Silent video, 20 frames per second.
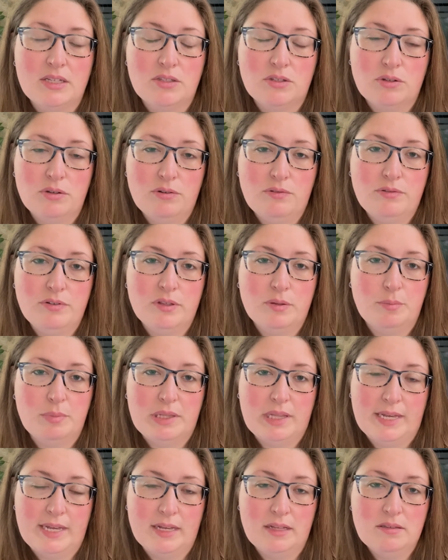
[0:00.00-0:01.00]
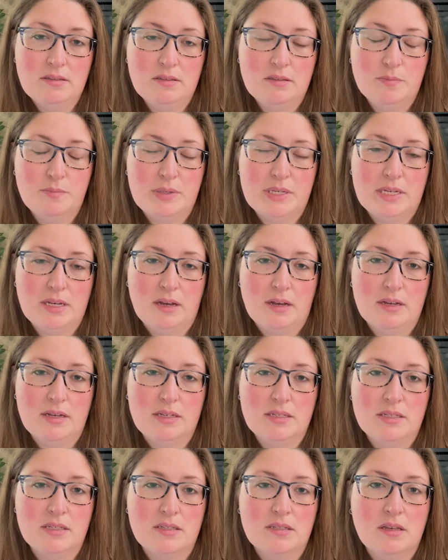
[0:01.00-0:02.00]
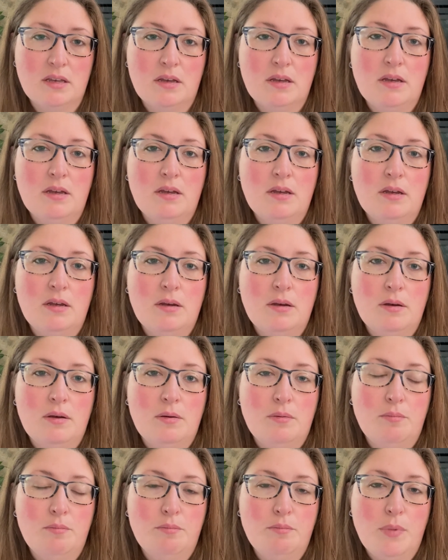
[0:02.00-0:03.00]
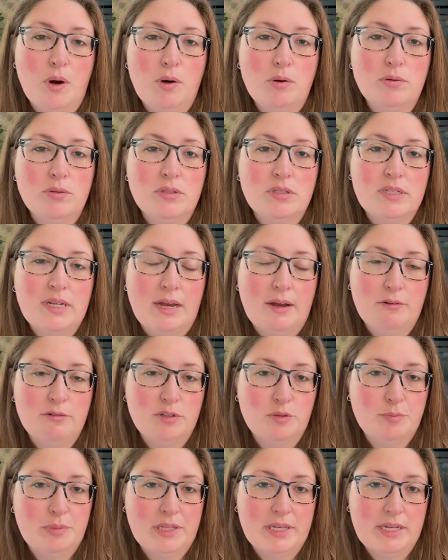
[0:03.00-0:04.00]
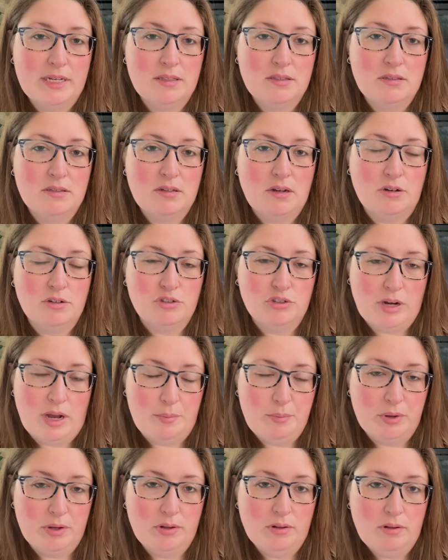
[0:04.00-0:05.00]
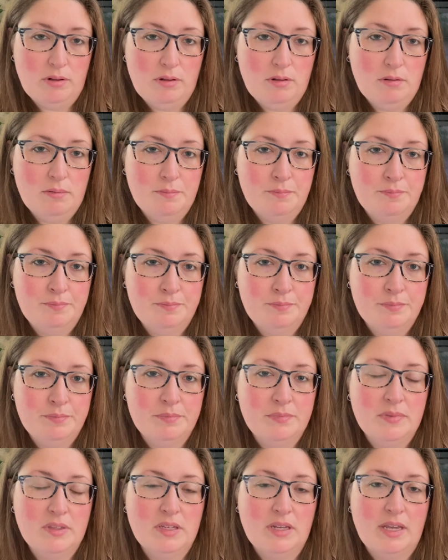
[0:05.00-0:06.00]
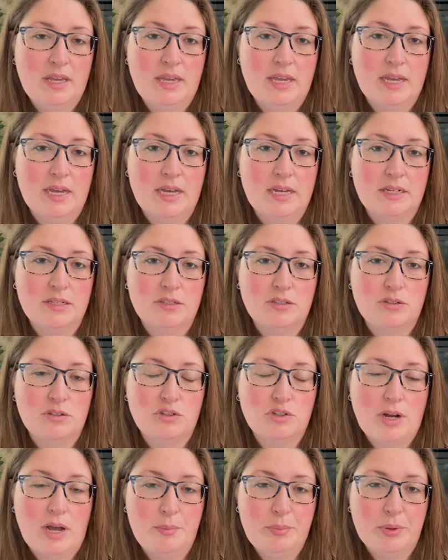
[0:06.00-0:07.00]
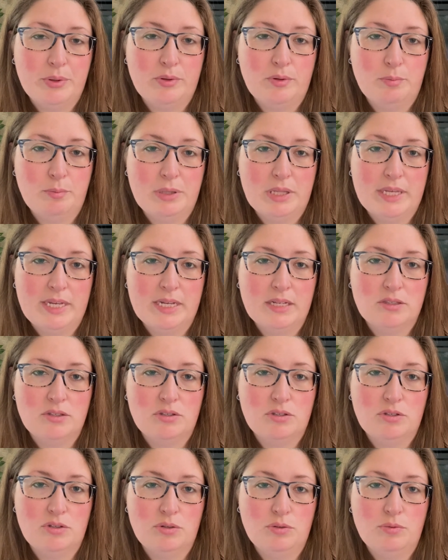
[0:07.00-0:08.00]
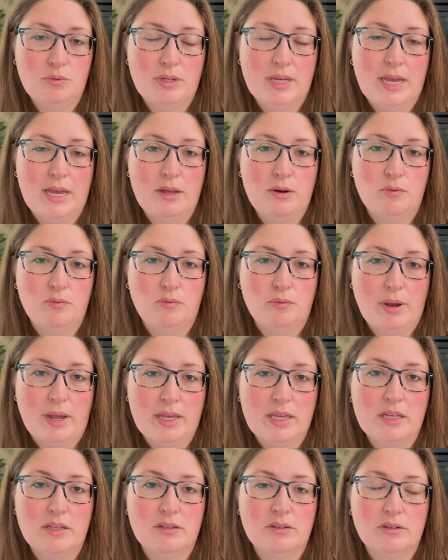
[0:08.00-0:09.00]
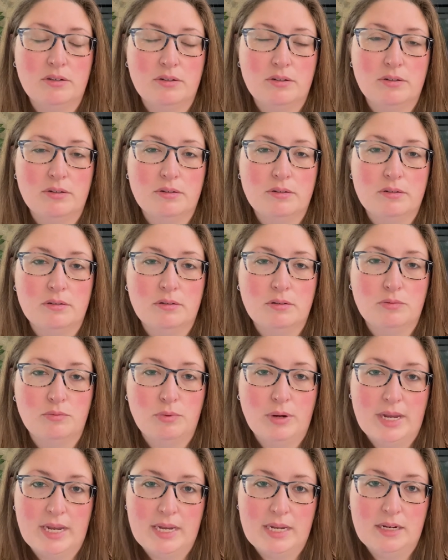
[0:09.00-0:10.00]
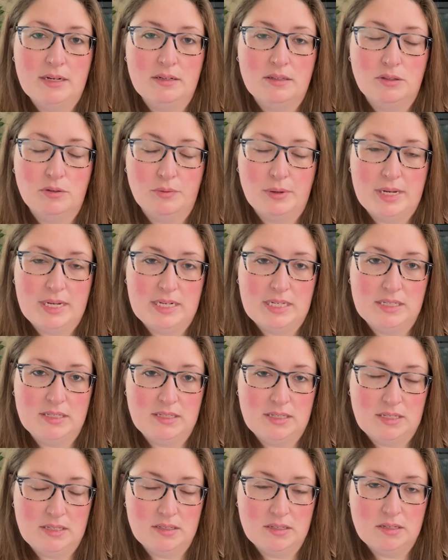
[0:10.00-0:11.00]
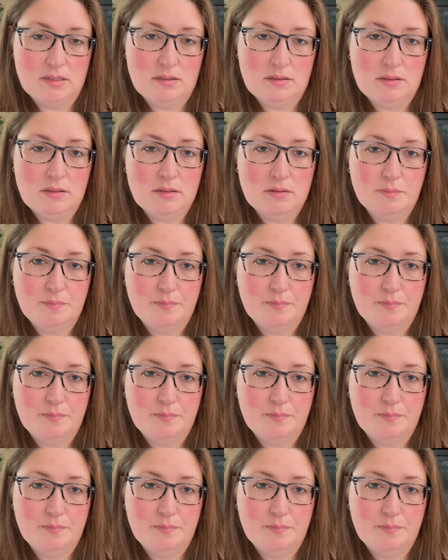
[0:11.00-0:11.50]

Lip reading: good for the plants because most houseplants are tropical, and tropical plants do get regular rain in the rainy seasons.